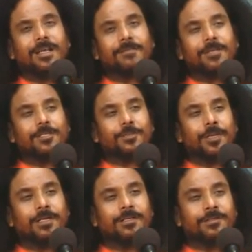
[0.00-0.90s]
I will
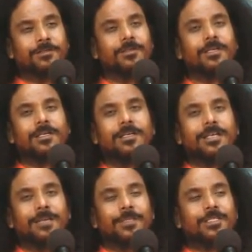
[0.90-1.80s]
explain you
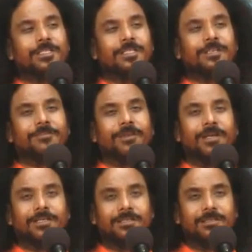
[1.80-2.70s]
chemistry of
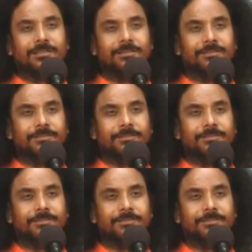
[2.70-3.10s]
lust.